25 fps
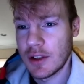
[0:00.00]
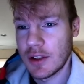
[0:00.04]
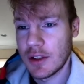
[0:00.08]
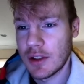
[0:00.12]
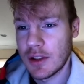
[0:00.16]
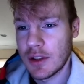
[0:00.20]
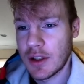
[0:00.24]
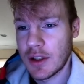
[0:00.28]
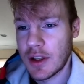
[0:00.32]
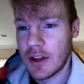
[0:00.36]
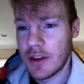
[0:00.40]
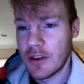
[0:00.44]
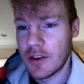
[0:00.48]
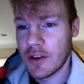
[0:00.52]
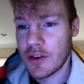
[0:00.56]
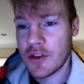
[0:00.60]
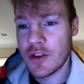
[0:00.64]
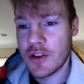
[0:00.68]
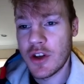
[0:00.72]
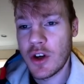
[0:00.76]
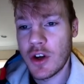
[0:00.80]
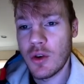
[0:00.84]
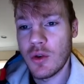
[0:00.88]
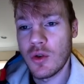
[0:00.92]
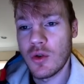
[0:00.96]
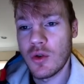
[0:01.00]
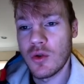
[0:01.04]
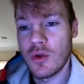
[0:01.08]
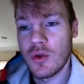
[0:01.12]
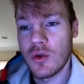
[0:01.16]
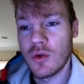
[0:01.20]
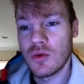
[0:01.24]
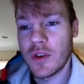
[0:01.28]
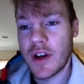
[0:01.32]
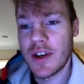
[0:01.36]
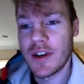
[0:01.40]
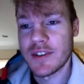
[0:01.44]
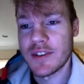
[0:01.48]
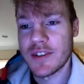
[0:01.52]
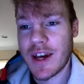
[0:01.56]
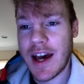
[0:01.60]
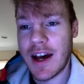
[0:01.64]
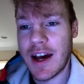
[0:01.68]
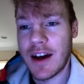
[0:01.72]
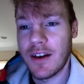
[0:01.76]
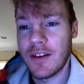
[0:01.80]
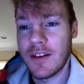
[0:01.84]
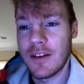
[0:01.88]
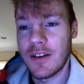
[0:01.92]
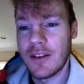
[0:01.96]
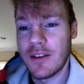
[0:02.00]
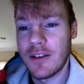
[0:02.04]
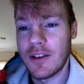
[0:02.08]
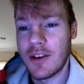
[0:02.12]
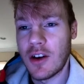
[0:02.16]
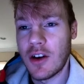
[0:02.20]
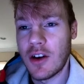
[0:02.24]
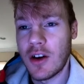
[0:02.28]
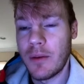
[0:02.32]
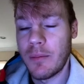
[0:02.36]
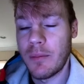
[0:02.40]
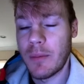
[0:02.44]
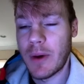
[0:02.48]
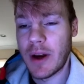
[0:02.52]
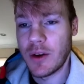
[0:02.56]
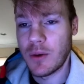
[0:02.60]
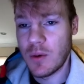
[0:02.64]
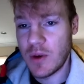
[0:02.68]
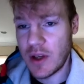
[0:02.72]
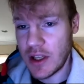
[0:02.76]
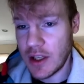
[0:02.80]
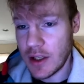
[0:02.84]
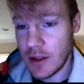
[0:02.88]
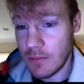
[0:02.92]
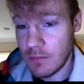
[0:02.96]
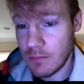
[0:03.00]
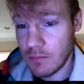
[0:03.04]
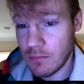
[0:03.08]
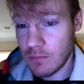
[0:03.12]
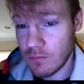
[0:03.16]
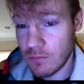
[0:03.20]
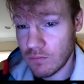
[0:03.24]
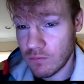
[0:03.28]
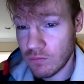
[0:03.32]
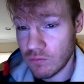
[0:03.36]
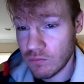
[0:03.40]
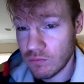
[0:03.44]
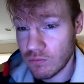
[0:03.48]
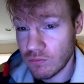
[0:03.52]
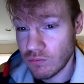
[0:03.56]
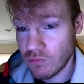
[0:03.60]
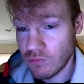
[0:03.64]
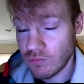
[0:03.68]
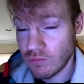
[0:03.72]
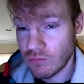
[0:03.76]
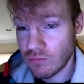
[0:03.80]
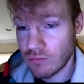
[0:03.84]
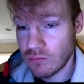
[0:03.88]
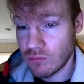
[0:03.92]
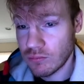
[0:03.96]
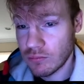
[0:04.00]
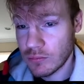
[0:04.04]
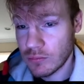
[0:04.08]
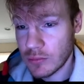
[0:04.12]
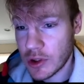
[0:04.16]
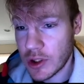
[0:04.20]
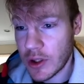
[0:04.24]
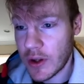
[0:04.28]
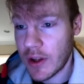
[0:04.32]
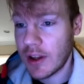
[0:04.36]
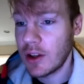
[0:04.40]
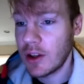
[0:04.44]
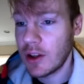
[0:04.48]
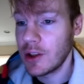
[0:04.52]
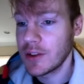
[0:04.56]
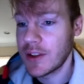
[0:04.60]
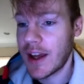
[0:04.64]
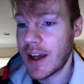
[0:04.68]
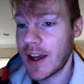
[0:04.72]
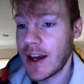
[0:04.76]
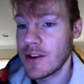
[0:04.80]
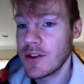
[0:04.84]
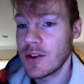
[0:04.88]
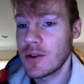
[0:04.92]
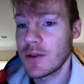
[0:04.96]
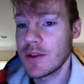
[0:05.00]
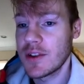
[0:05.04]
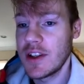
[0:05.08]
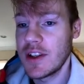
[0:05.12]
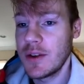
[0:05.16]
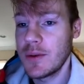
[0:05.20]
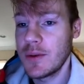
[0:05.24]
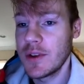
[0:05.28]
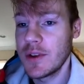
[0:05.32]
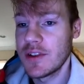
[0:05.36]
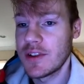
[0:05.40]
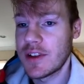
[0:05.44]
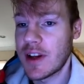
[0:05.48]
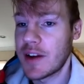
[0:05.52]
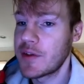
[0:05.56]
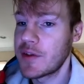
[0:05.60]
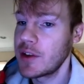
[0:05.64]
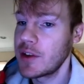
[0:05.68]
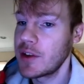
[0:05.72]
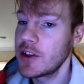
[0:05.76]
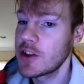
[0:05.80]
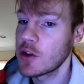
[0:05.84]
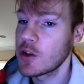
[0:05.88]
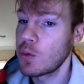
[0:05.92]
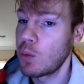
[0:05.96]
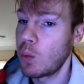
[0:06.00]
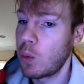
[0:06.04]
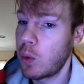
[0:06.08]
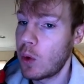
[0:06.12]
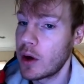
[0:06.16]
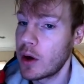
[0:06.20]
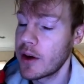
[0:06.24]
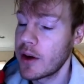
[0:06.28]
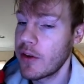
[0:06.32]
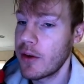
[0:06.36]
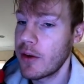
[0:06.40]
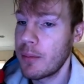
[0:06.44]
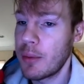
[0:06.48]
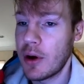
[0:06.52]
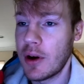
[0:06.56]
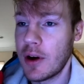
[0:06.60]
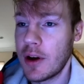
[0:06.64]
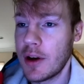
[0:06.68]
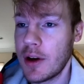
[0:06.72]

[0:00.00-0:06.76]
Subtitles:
There's no great attack on my queen. So that little tactical sequence definitely just won us a pawn.